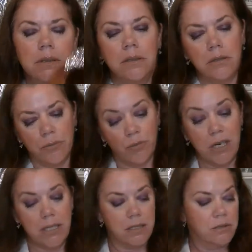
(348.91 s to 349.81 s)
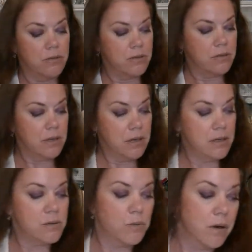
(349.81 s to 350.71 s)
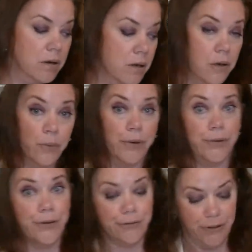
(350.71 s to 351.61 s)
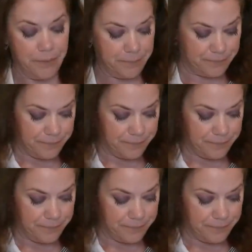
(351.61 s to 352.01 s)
Call them rhinestones, I guess, where you're from.